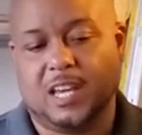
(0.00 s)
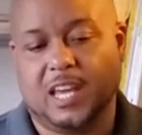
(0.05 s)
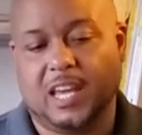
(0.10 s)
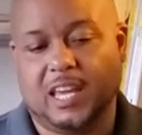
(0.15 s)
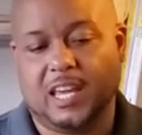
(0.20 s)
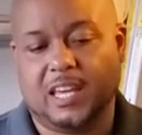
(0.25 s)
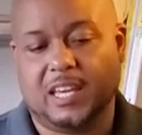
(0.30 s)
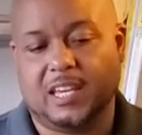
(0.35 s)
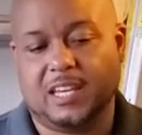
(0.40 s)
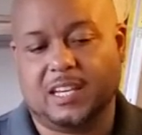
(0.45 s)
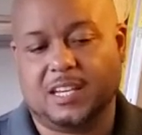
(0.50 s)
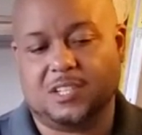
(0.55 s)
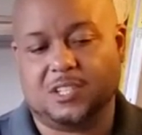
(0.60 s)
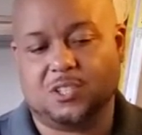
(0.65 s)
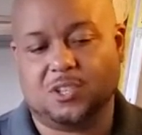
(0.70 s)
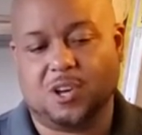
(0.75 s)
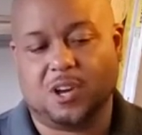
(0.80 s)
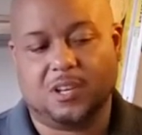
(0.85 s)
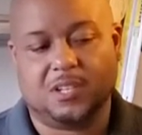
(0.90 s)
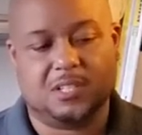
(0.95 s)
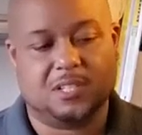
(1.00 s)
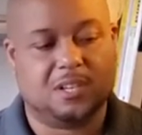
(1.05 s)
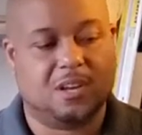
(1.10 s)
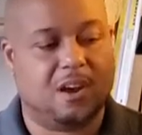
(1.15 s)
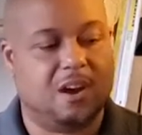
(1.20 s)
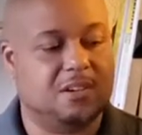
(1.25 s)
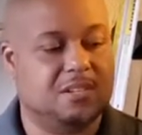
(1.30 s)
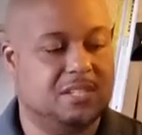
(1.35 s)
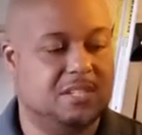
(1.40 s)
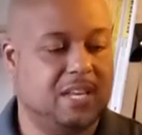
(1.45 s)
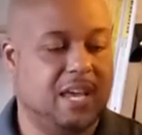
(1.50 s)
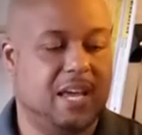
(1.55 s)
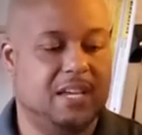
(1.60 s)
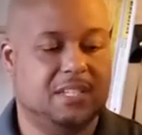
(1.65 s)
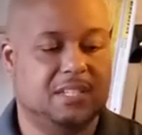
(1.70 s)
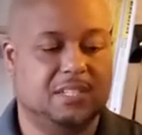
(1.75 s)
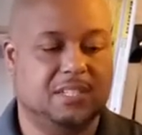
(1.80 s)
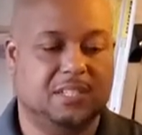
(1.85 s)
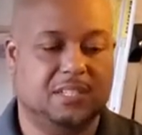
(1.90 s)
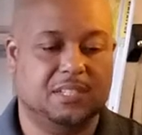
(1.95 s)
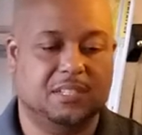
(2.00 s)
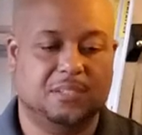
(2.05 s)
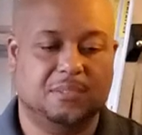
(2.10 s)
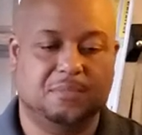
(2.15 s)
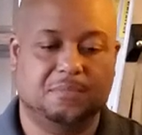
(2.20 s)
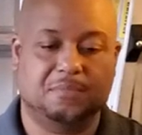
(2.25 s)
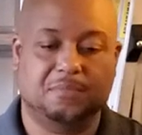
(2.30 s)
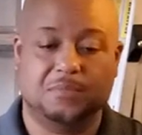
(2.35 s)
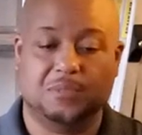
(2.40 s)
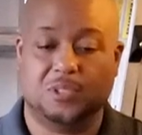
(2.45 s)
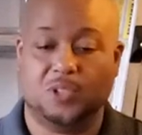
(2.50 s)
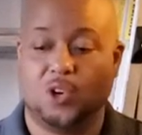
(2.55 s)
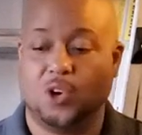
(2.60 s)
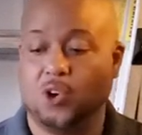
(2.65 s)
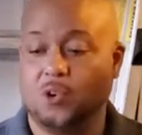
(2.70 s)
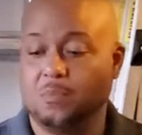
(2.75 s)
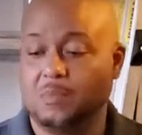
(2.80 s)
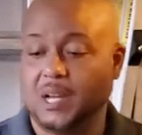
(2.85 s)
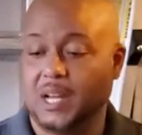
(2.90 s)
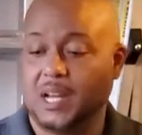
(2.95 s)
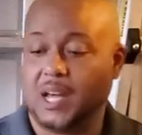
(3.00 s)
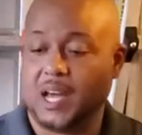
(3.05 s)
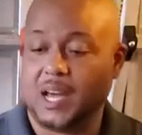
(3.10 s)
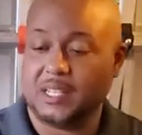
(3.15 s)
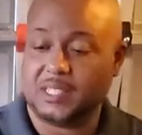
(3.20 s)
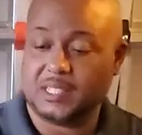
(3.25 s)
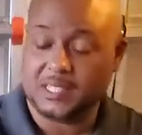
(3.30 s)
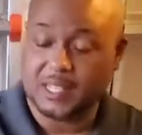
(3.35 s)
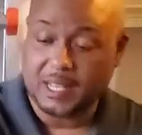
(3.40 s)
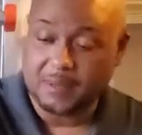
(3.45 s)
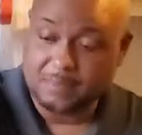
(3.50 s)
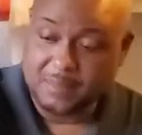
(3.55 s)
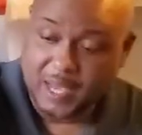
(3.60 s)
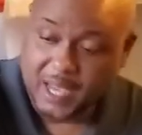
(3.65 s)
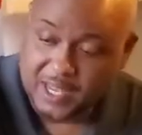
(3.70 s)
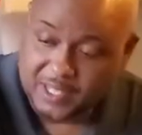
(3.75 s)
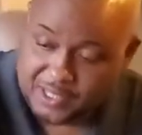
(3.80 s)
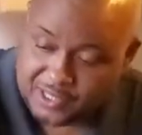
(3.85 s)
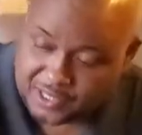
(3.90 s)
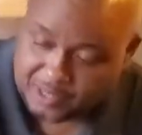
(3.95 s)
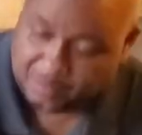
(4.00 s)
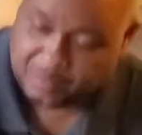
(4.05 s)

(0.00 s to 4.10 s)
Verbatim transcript: and I saw this Hart stack system. Oh my God, did that match the